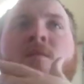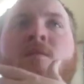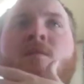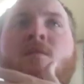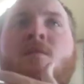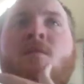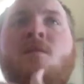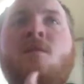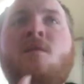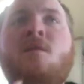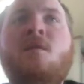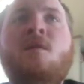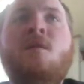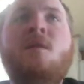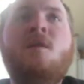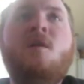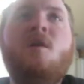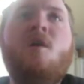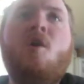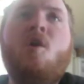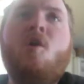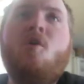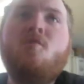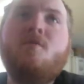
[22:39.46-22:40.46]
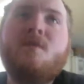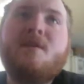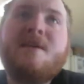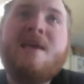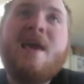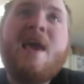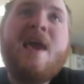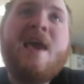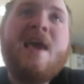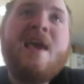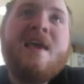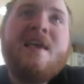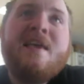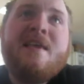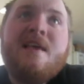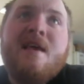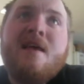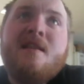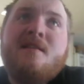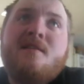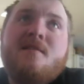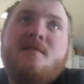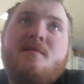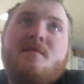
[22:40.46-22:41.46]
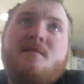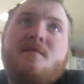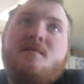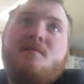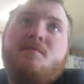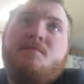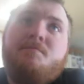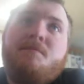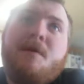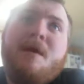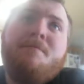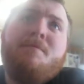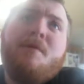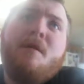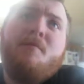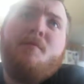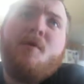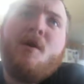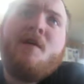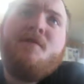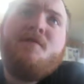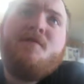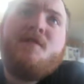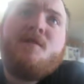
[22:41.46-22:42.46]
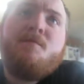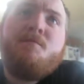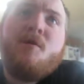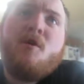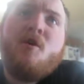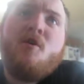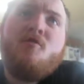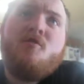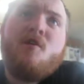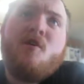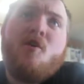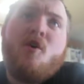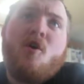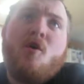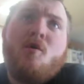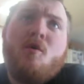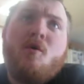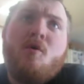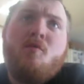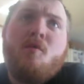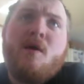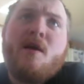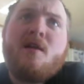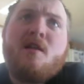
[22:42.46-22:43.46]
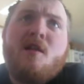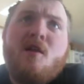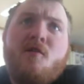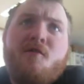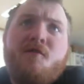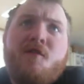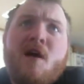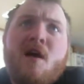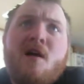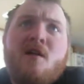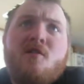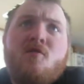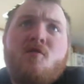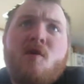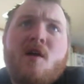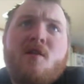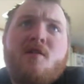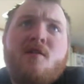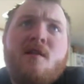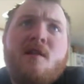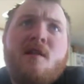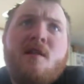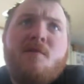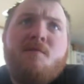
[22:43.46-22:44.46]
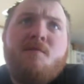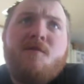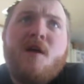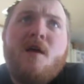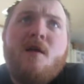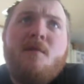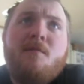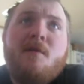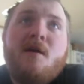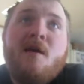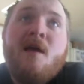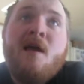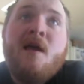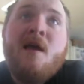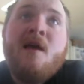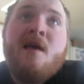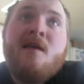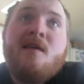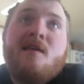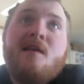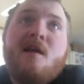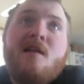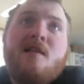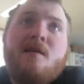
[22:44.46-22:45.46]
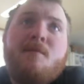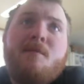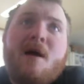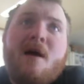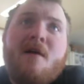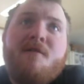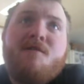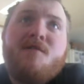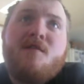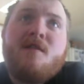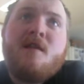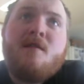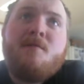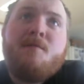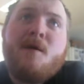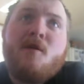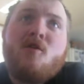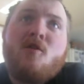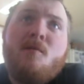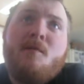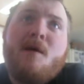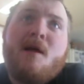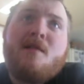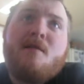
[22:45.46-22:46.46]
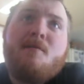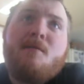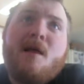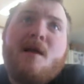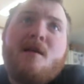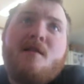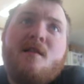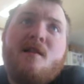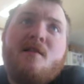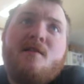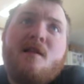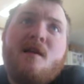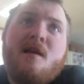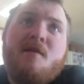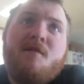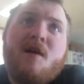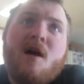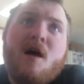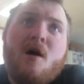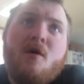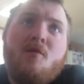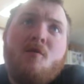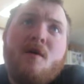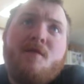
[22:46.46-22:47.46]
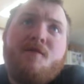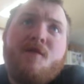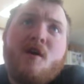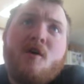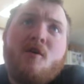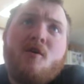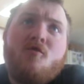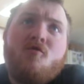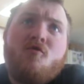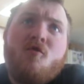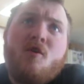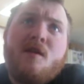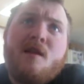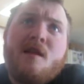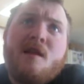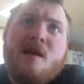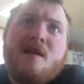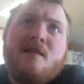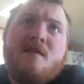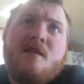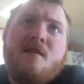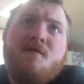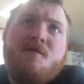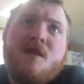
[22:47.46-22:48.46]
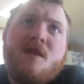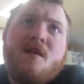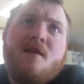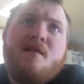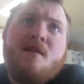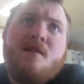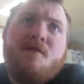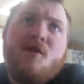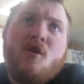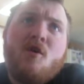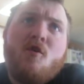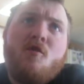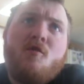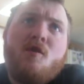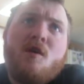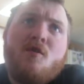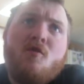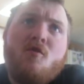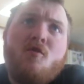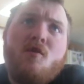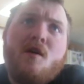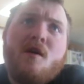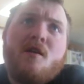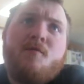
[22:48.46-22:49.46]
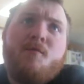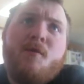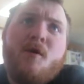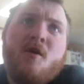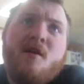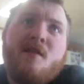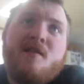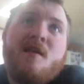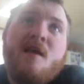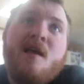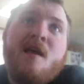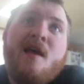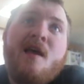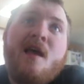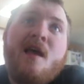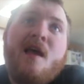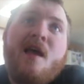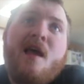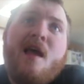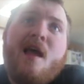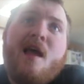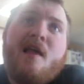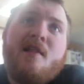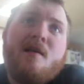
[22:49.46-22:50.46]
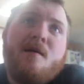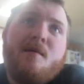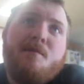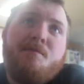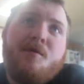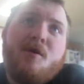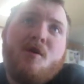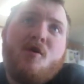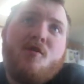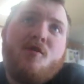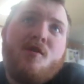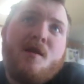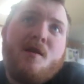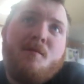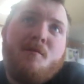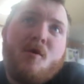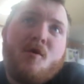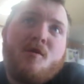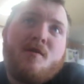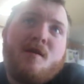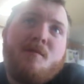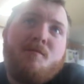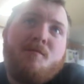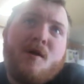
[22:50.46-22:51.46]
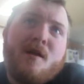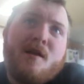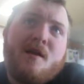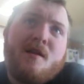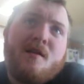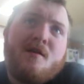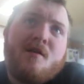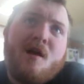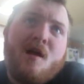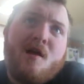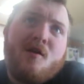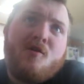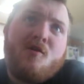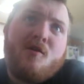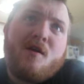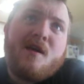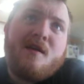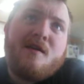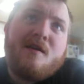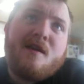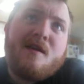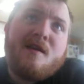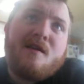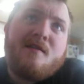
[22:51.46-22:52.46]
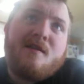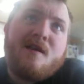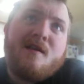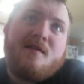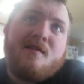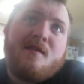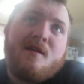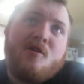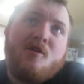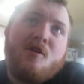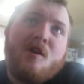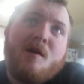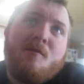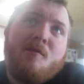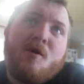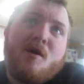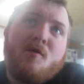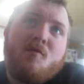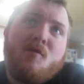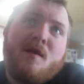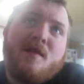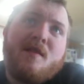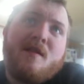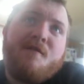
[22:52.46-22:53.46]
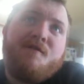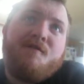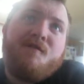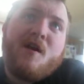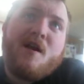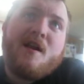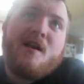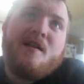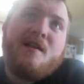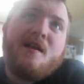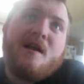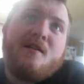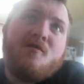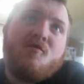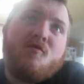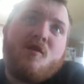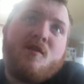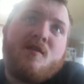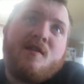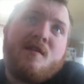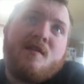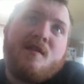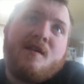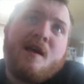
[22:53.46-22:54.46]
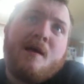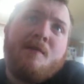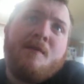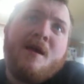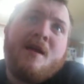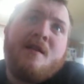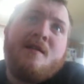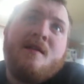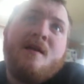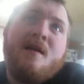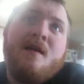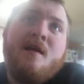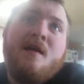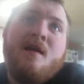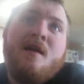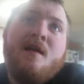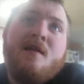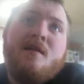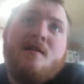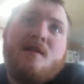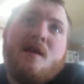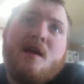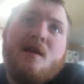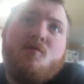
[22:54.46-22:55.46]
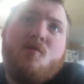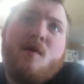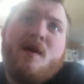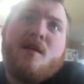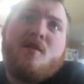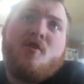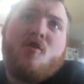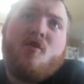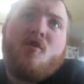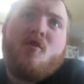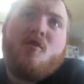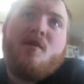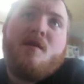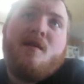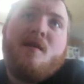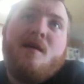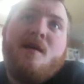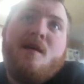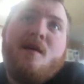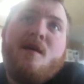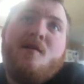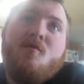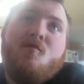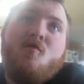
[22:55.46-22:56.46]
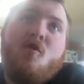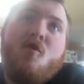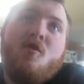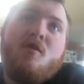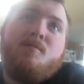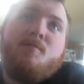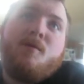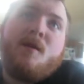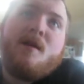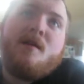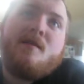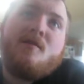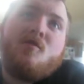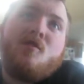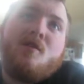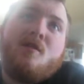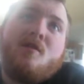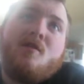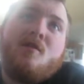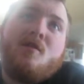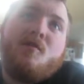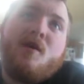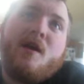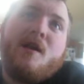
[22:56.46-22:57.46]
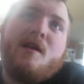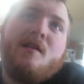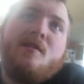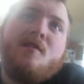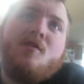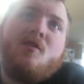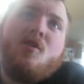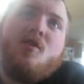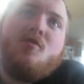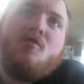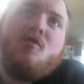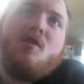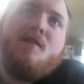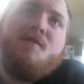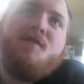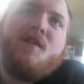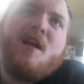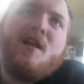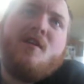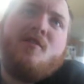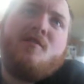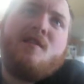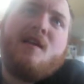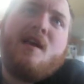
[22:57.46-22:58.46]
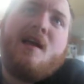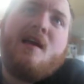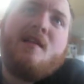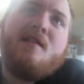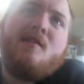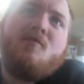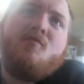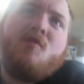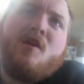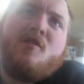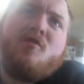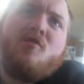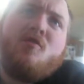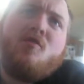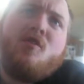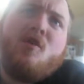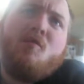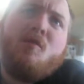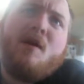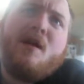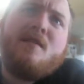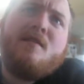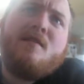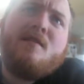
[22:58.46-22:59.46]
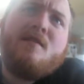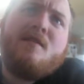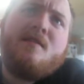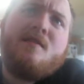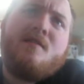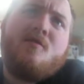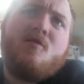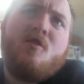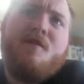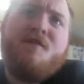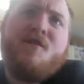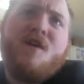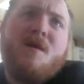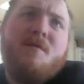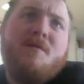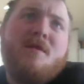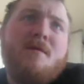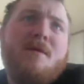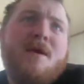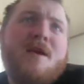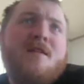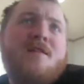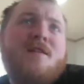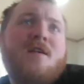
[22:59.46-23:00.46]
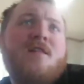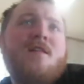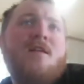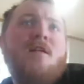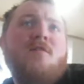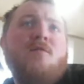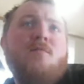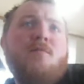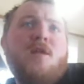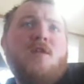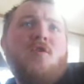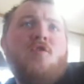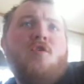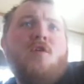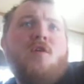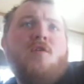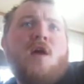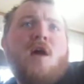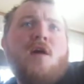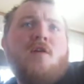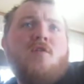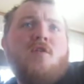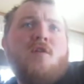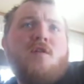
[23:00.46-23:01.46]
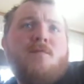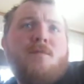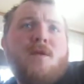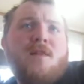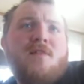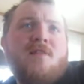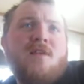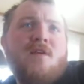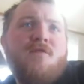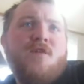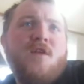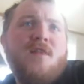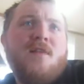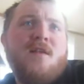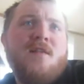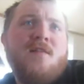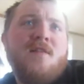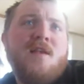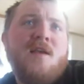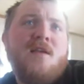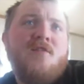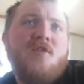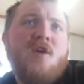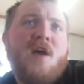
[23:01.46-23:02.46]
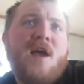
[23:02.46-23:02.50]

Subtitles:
Okay, and People Briefs producer Erwin Winkler found directing in the film guilty by suspicion about the blacklisting of Hollywood figures during the 1950s a very new experience. As a producer, the most important call you can get is on Saturday morning when the Friday night grosses come in, said Winkler, whose production credits include Goodfellas. As a director, you want your film to be successful, but you are a bit different. The stakes are